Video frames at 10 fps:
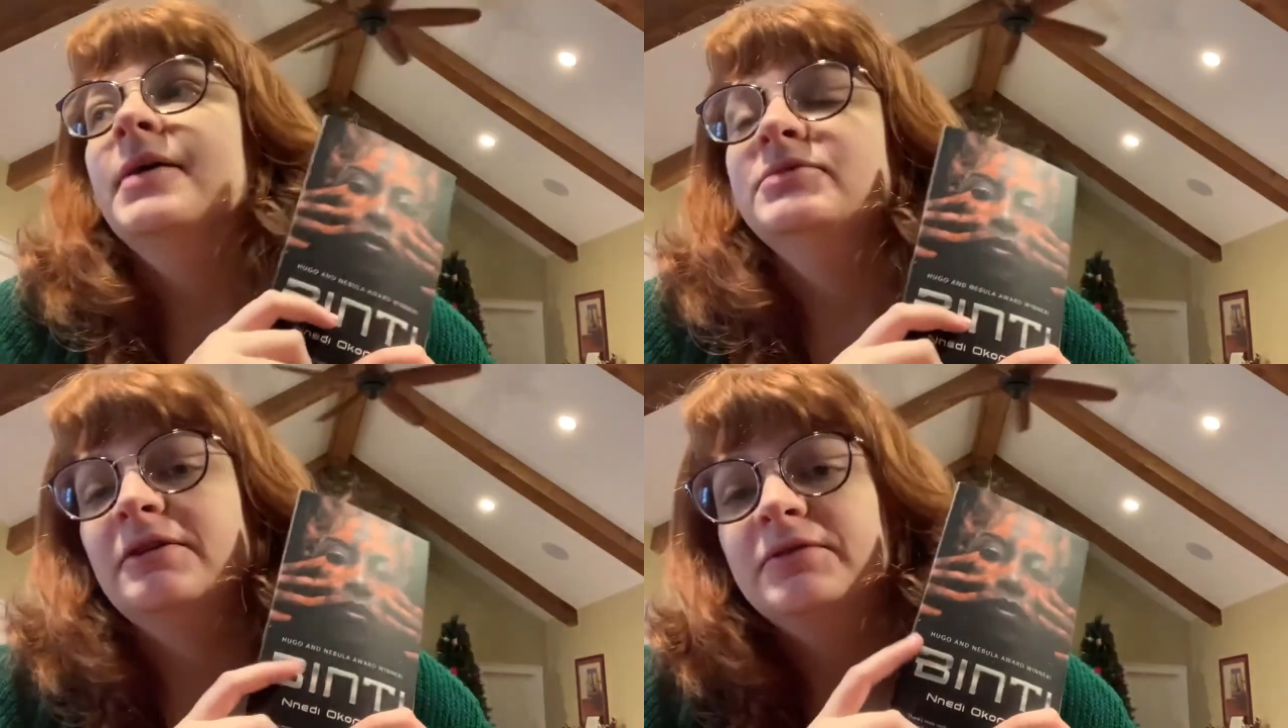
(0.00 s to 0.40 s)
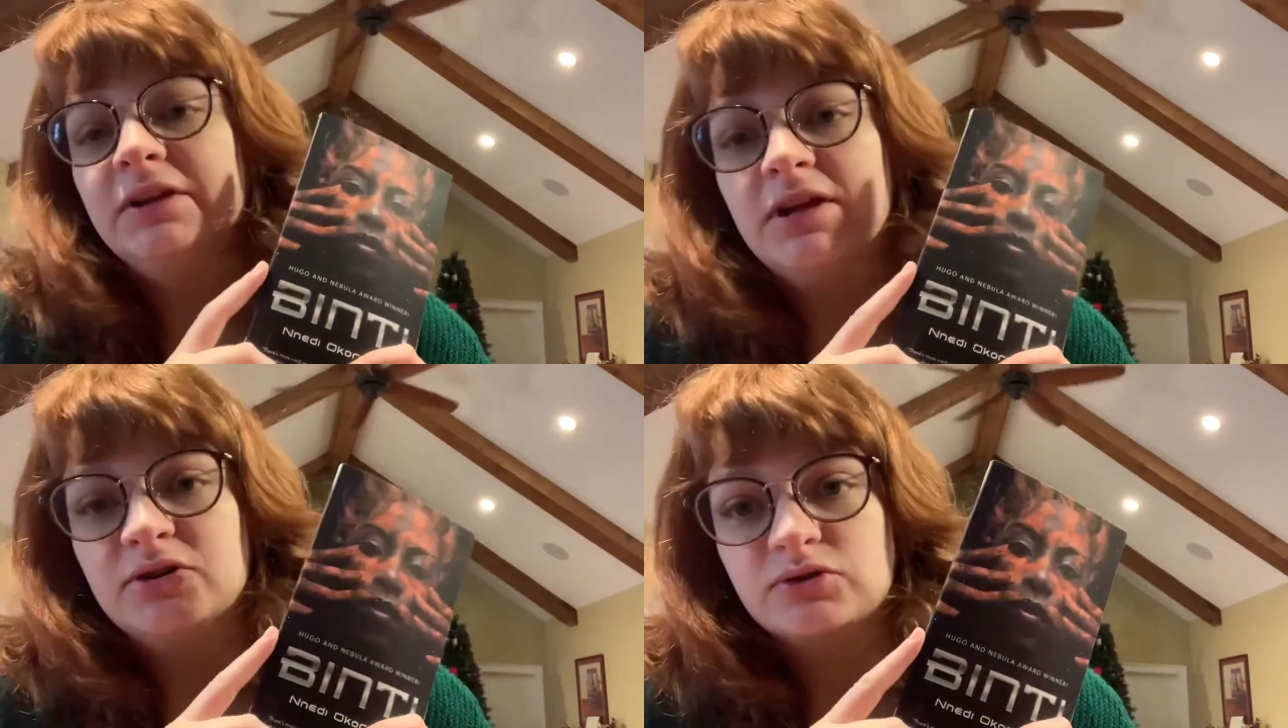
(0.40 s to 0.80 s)
am
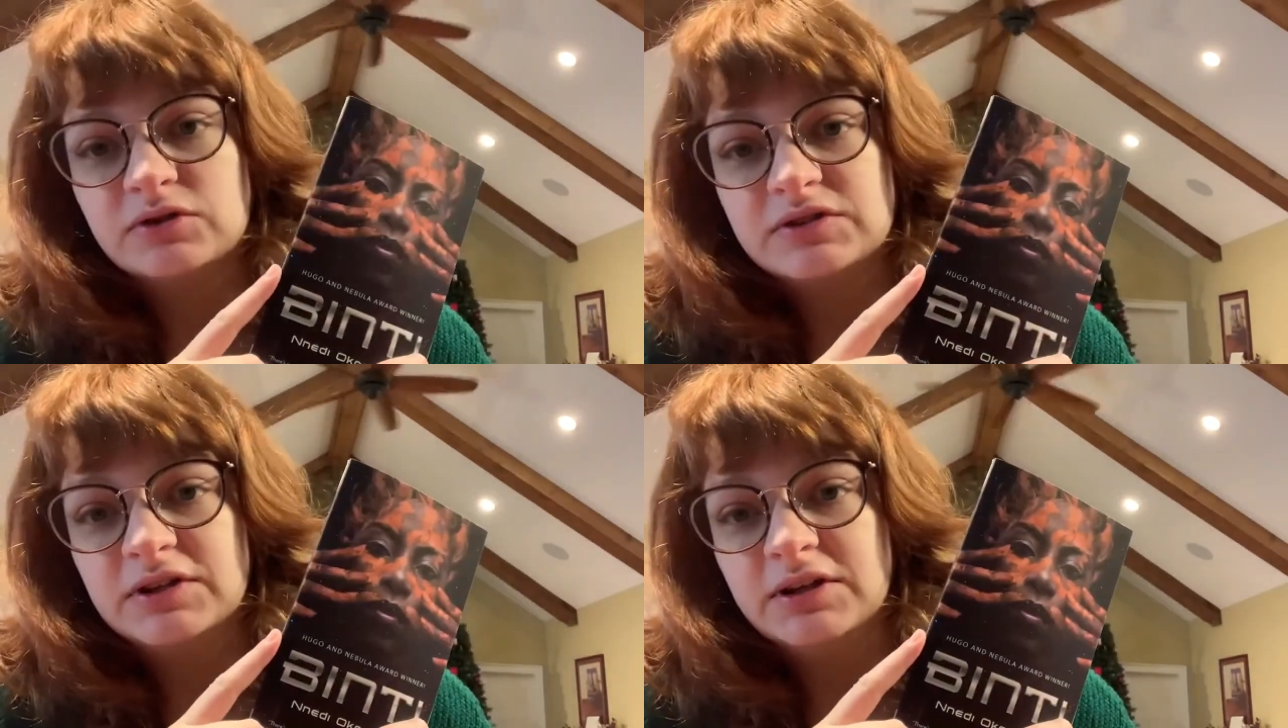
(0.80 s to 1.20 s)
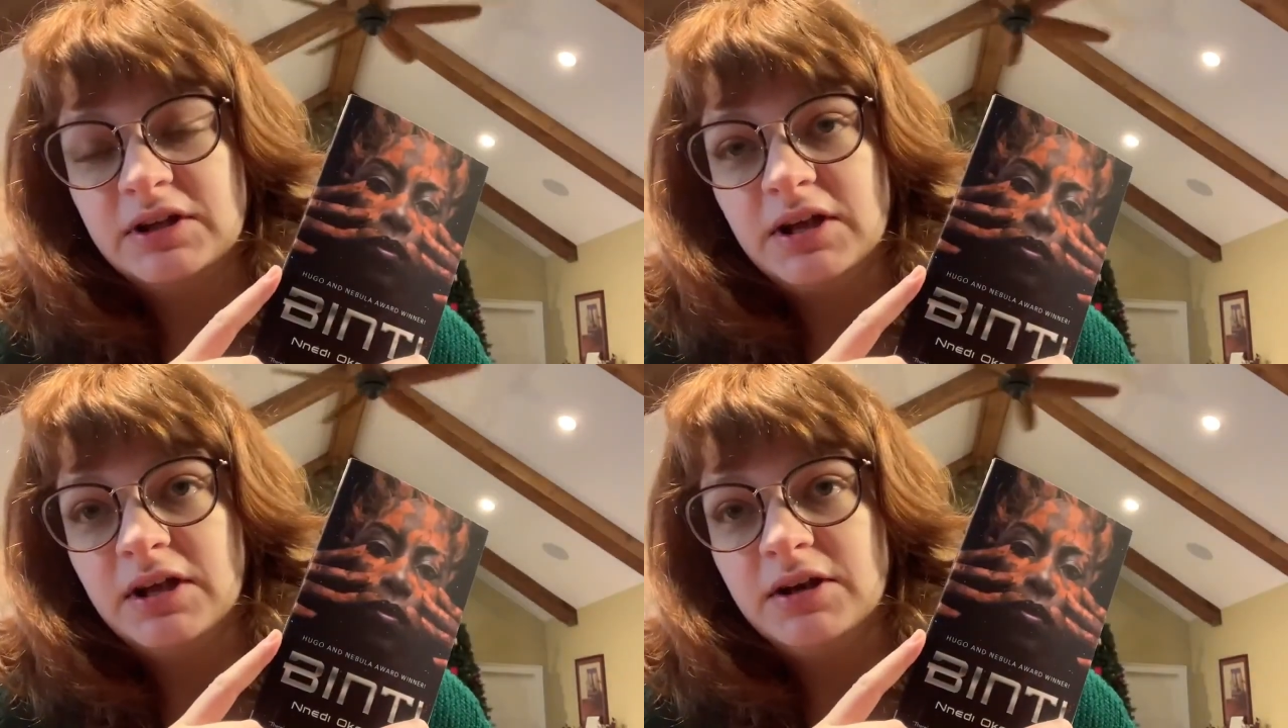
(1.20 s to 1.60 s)
definitely interested
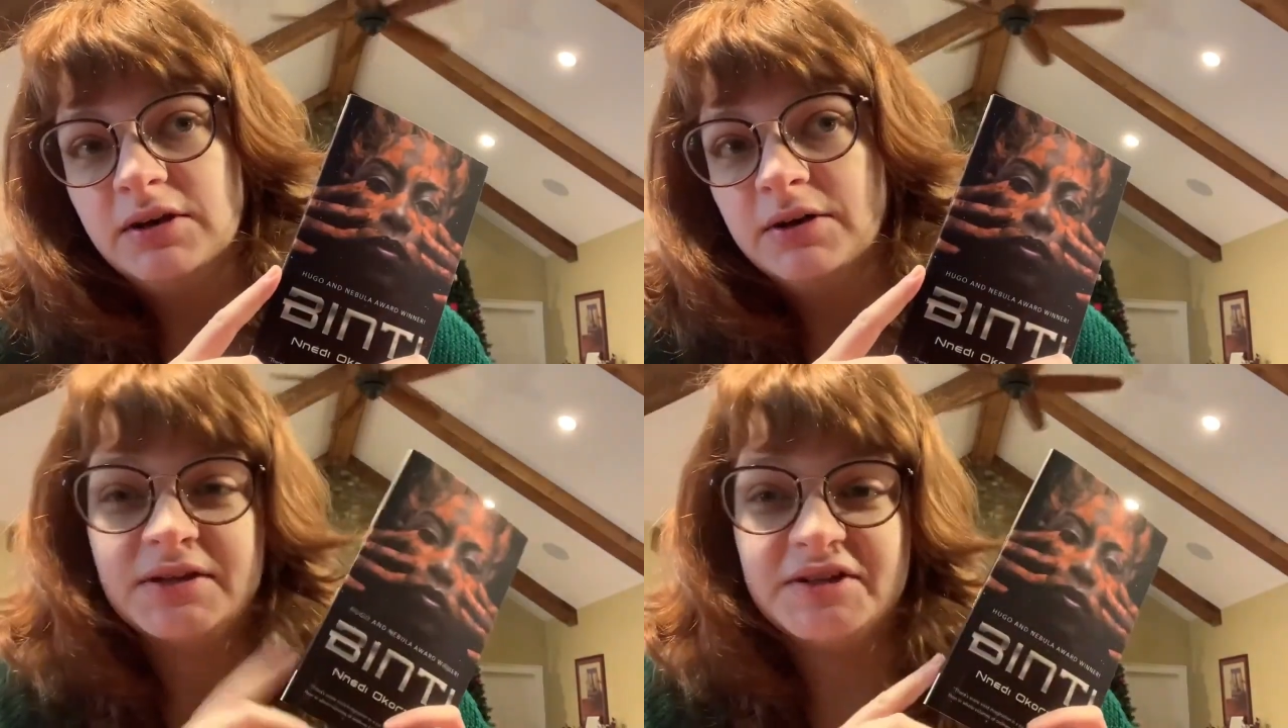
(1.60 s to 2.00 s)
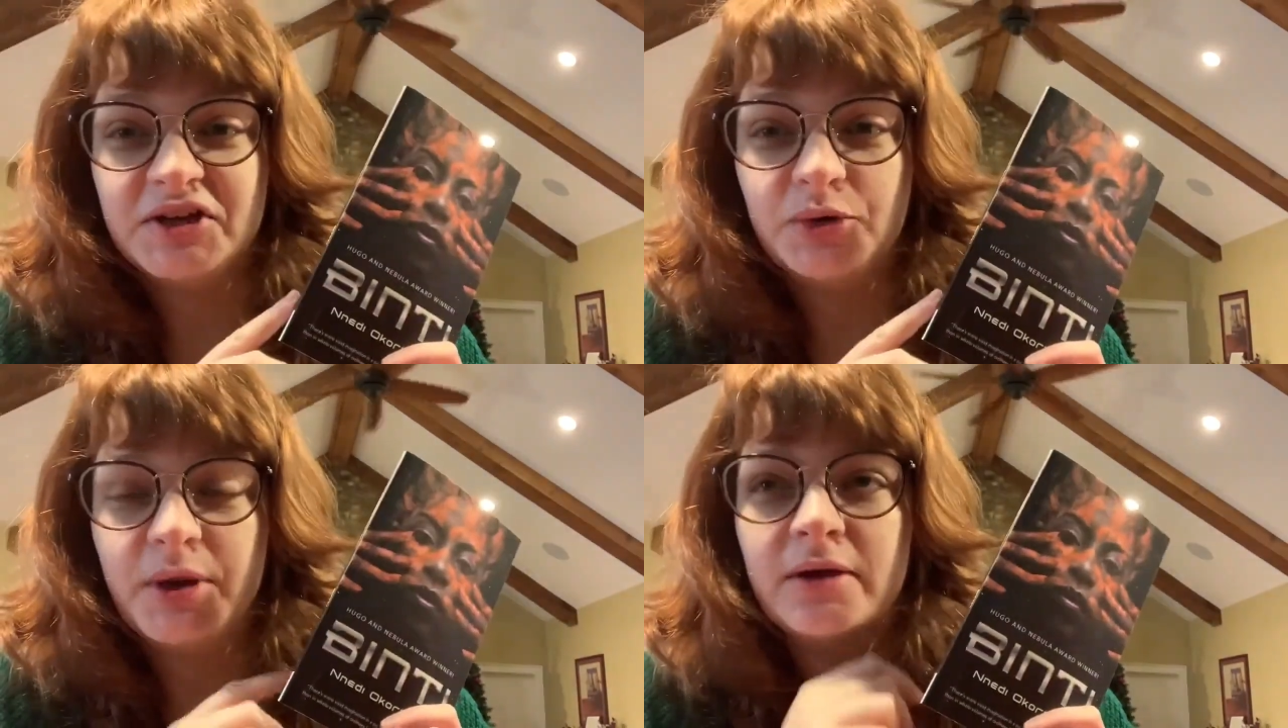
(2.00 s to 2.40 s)
in
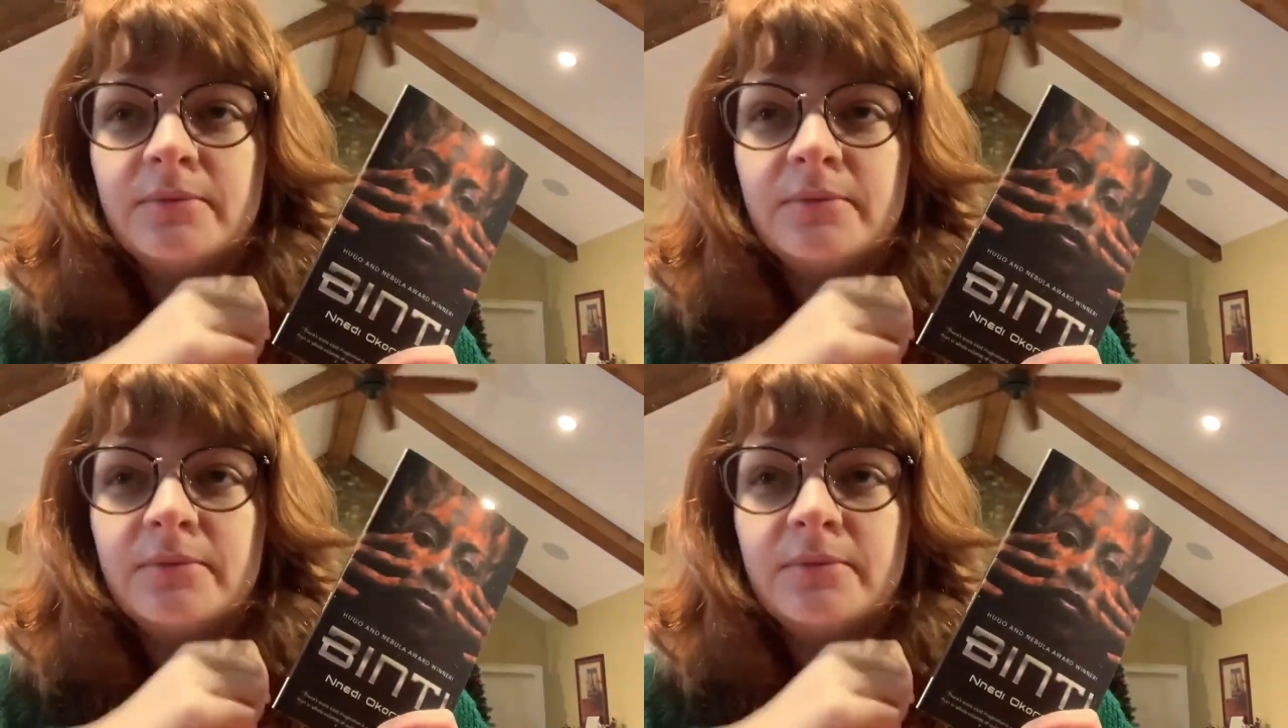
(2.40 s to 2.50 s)
continuing.